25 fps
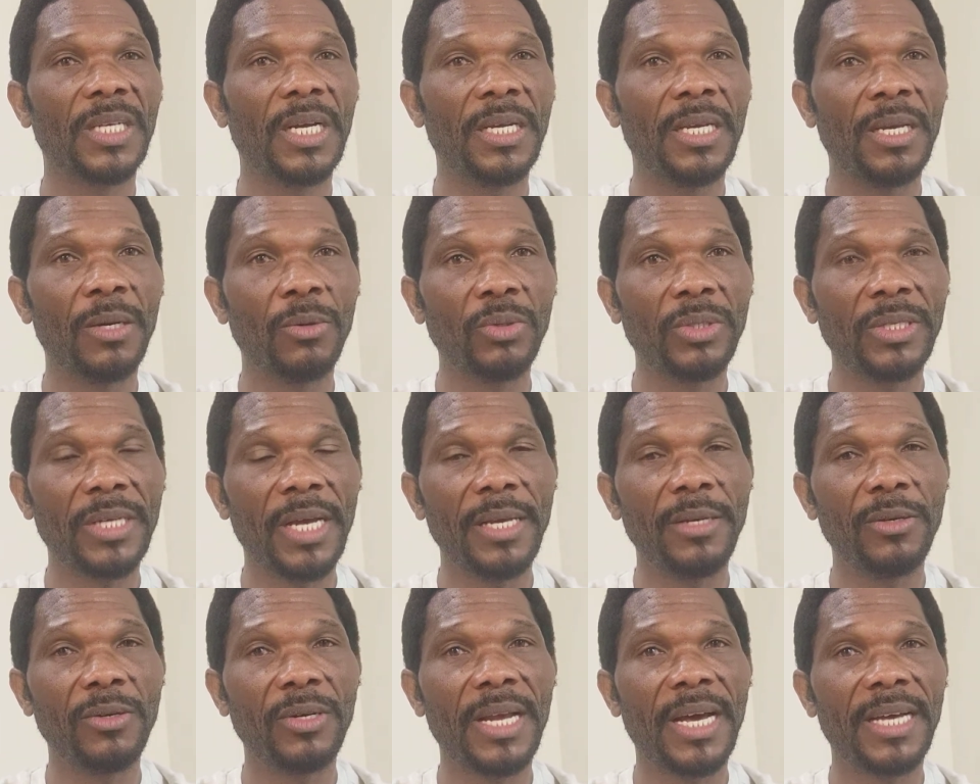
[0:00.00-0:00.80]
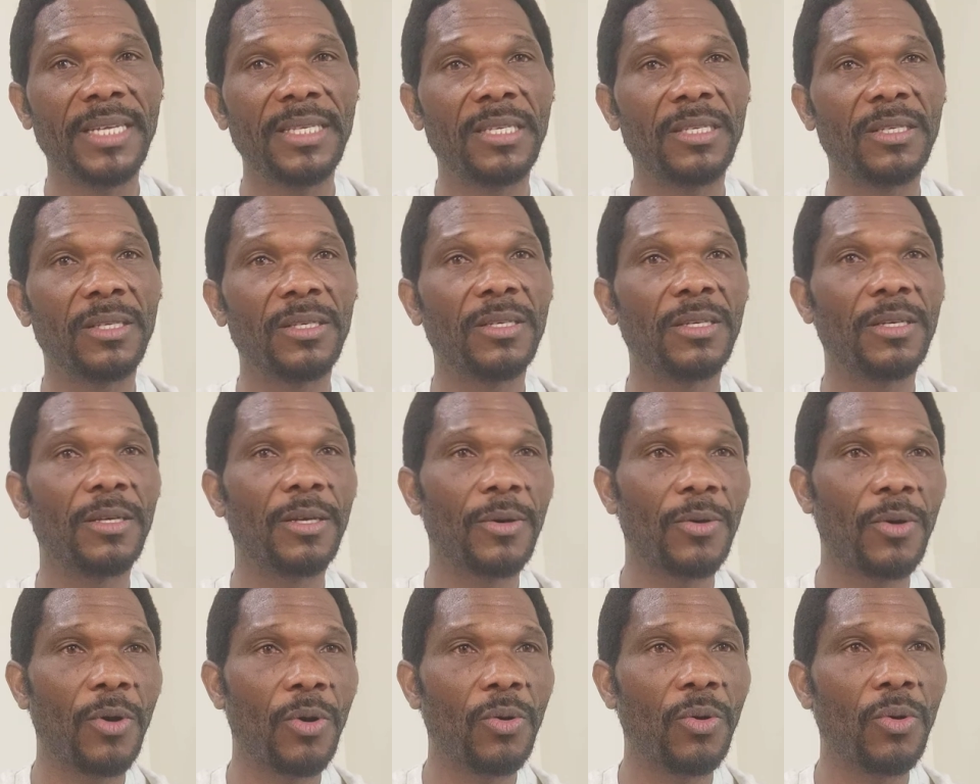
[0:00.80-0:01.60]
They will tell you that
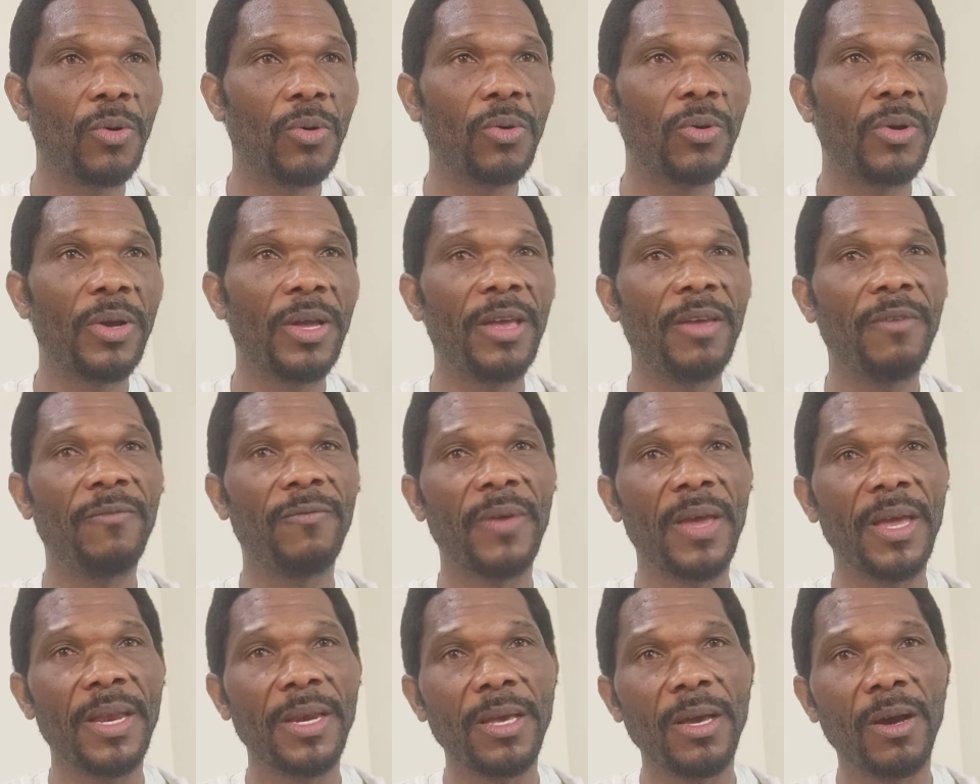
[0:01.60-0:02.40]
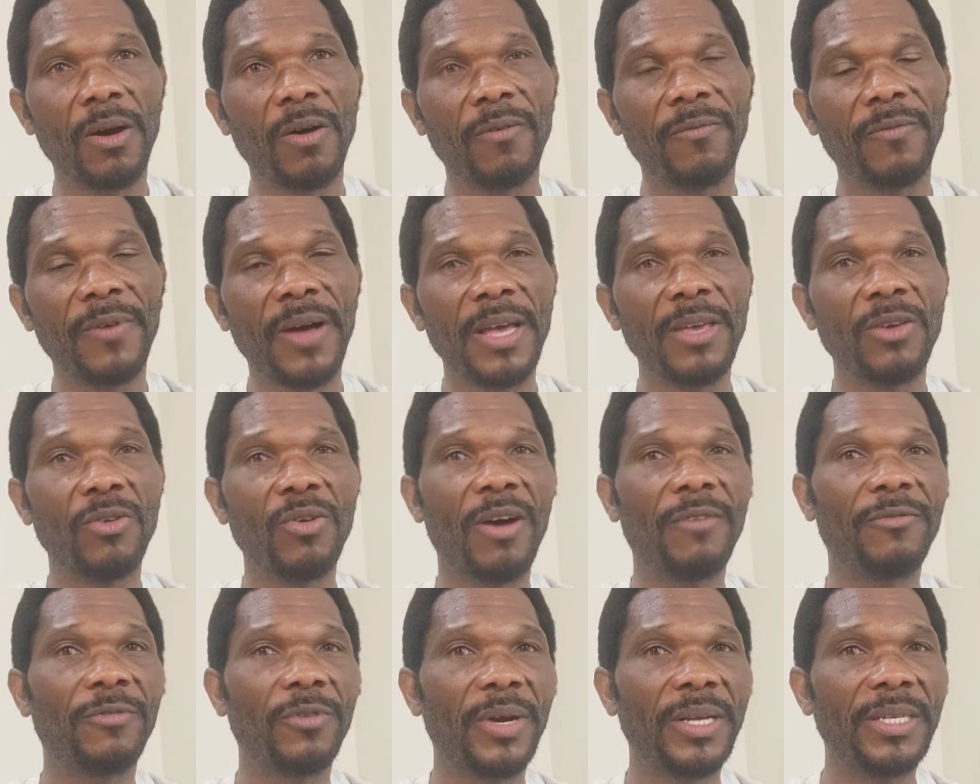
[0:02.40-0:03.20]
go, if any offer you
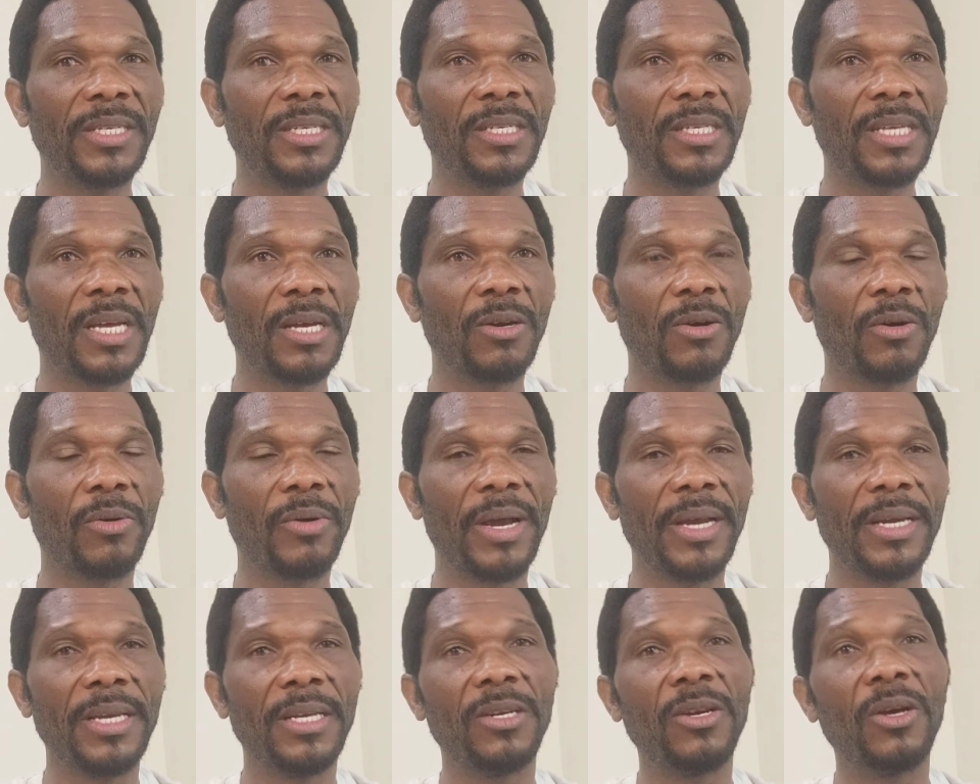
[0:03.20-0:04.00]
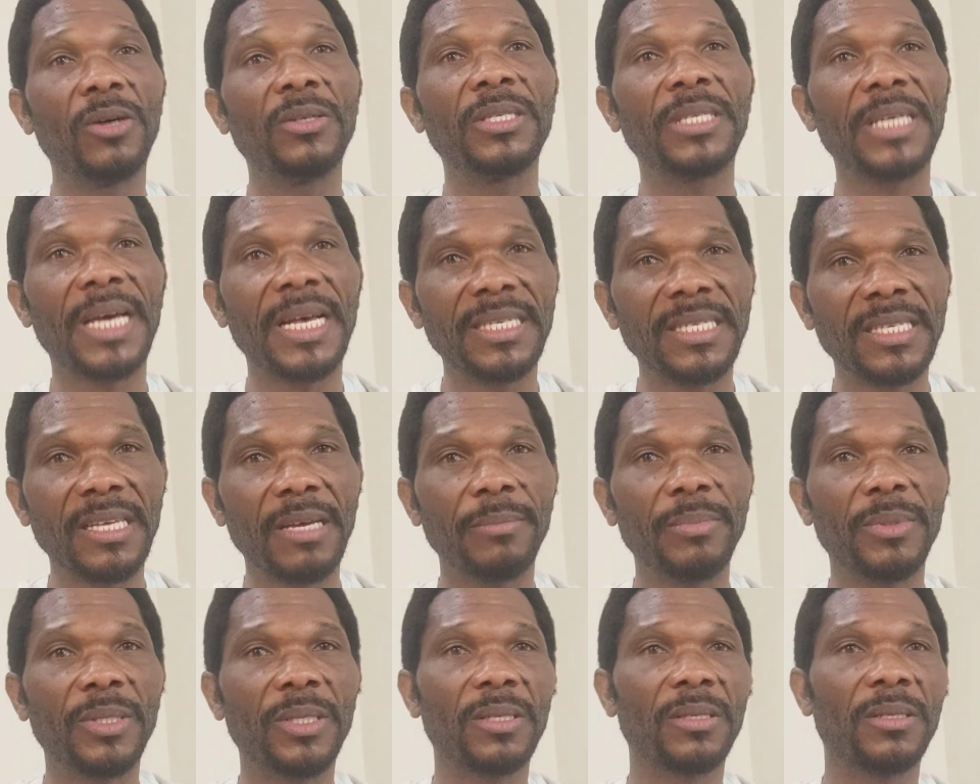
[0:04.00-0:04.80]
have registered already, don't
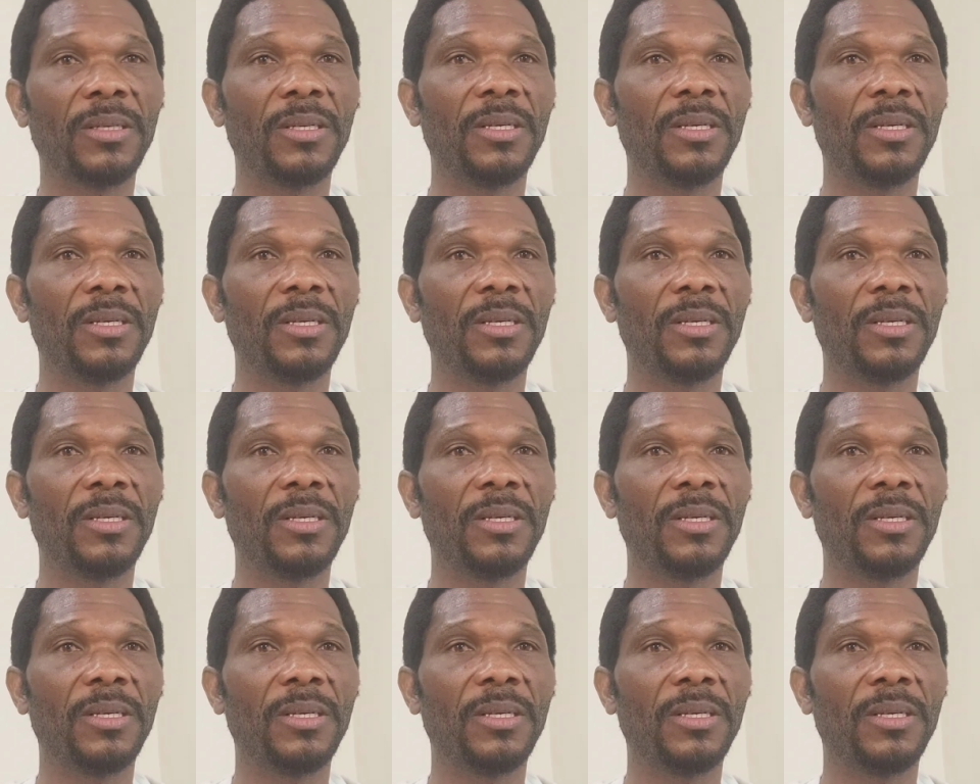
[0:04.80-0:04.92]
accept.